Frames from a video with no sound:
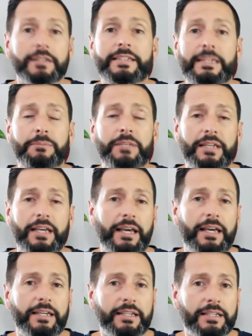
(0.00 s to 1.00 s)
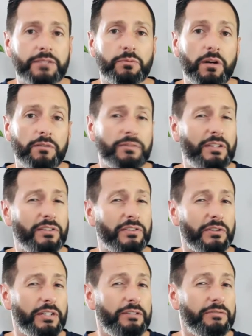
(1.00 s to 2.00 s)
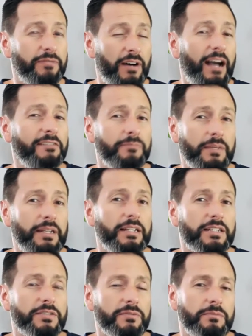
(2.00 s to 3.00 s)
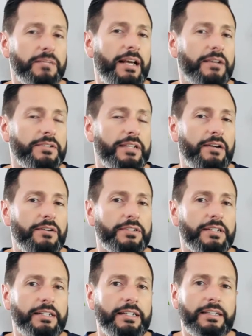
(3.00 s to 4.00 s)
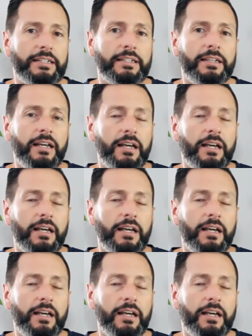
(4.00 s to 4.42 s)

TPA is roughly 35 minutes from downtown Dunedin.